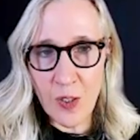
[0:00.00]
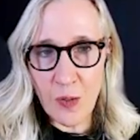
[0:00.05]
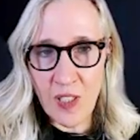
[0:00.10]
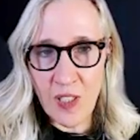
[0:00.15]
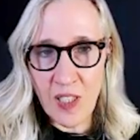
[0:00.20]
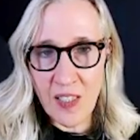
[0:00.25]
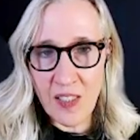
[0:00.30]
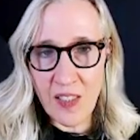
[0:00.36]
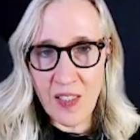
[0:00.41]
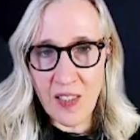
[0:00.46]

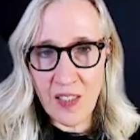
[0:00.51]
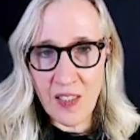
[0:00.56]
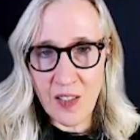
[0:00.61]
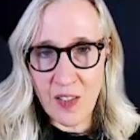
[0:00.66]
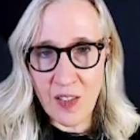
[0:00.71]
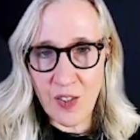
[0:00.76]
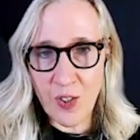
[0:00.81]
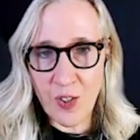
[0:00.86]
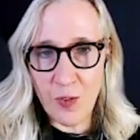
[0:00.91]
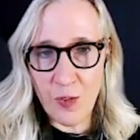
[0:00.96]
In
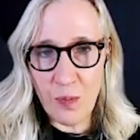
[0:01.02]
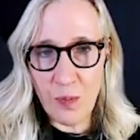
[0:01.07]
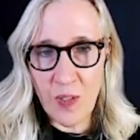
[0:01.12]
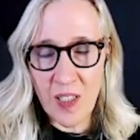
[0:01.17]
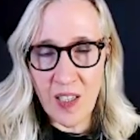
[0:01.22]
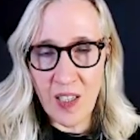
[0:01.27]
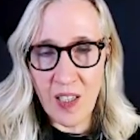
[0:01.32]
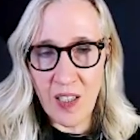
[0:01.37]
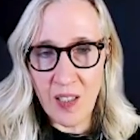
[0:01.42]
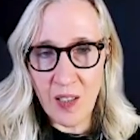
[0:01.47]
essence, you
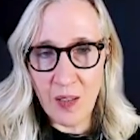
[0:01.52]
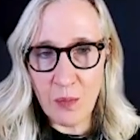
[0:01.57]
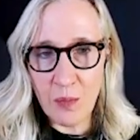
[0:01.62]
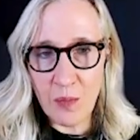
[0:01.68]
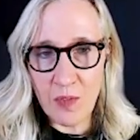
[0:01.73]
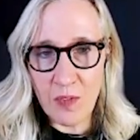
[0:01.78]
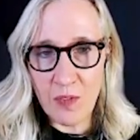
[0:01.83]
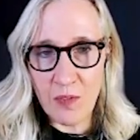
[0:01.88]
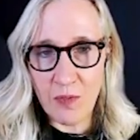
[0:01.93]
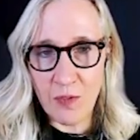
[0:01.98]

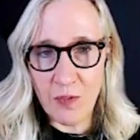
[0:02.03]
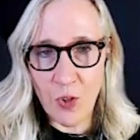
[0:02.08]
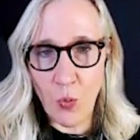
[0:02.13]
become